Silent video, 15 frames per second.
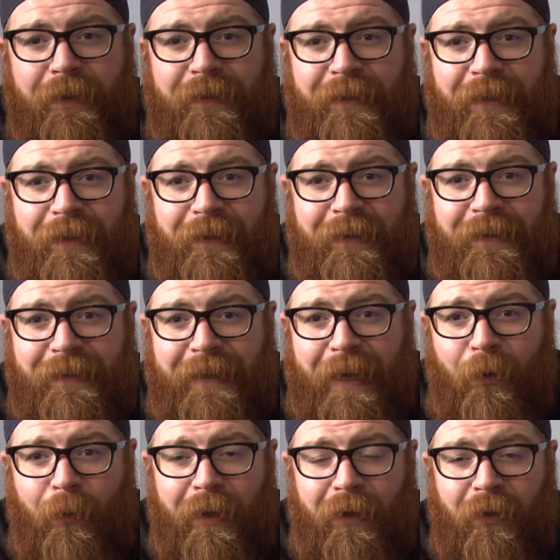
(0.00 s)
can see this
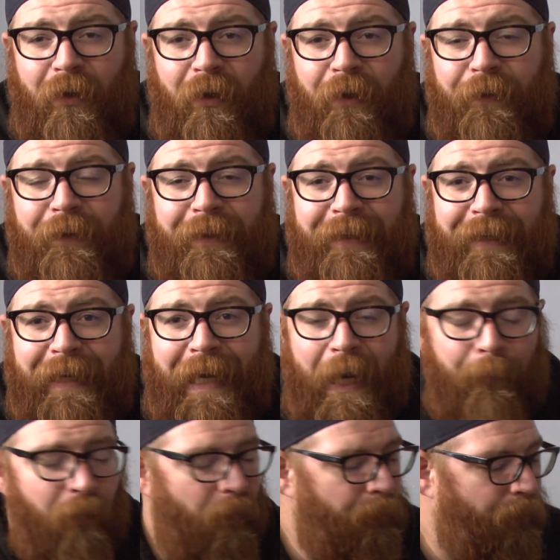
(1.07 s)
that well on the
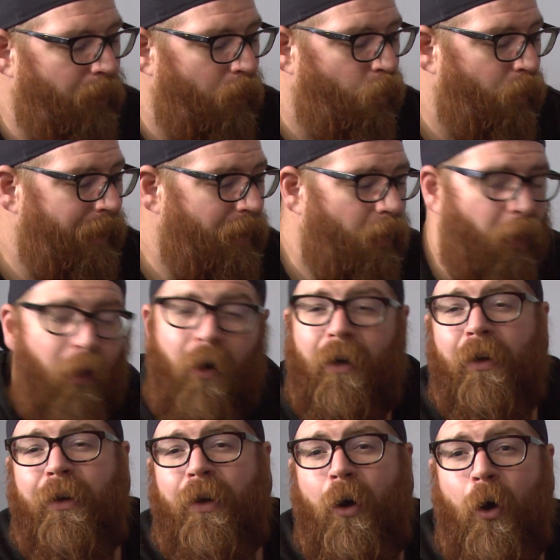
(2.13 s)
camera, but we
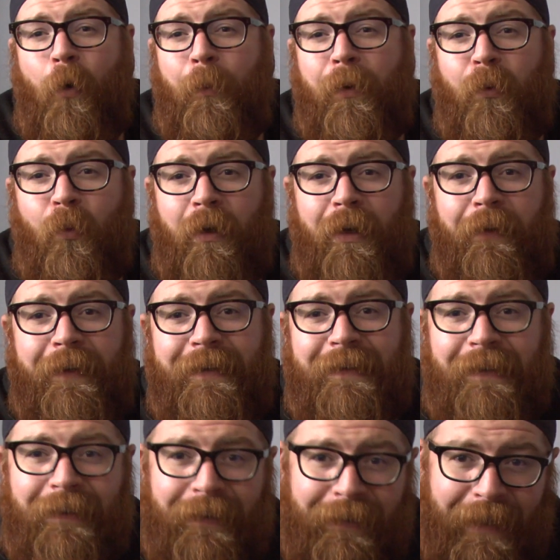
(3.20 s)
are going to open one of
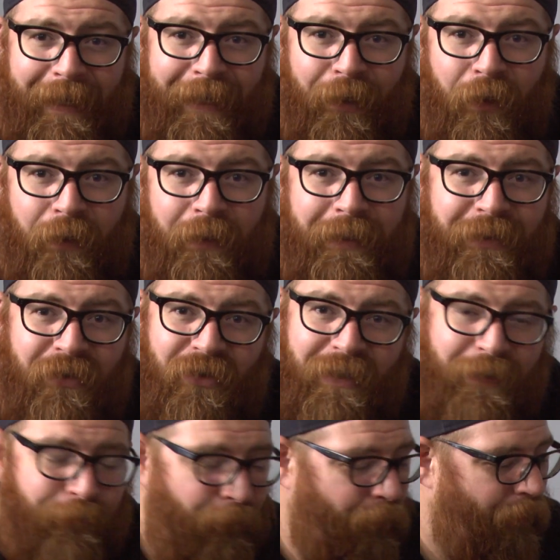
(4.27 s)
these later. It's
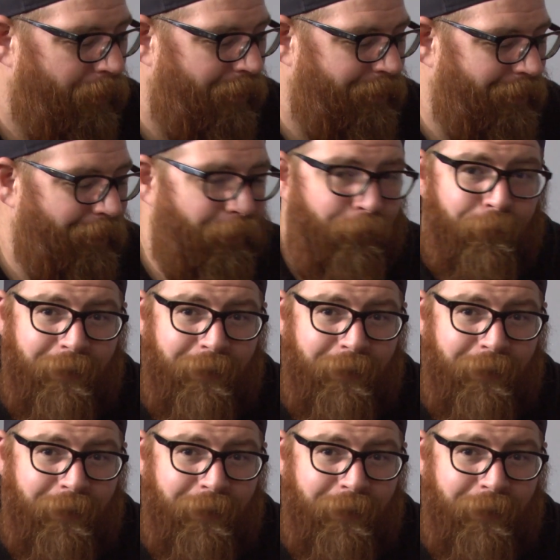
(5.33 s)
just for another